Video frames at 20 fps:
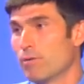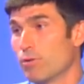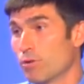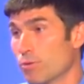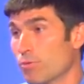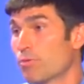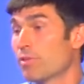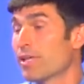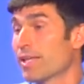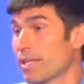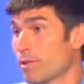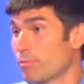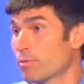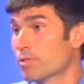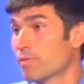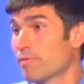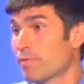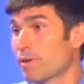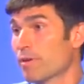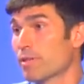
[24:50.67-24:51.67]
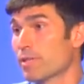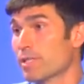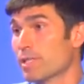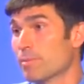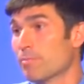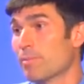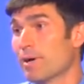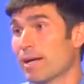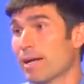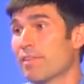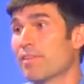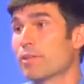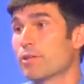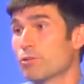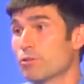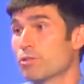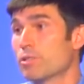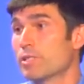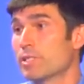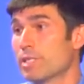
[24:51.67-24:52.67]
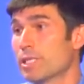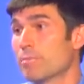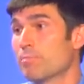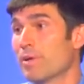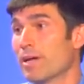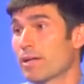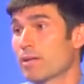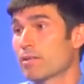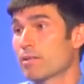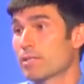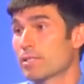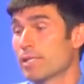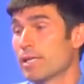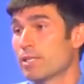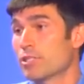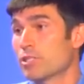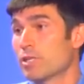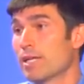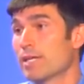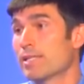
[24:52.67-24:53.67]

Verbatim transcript: or you think it was a fairly deep bite, I think you should seek medical attention.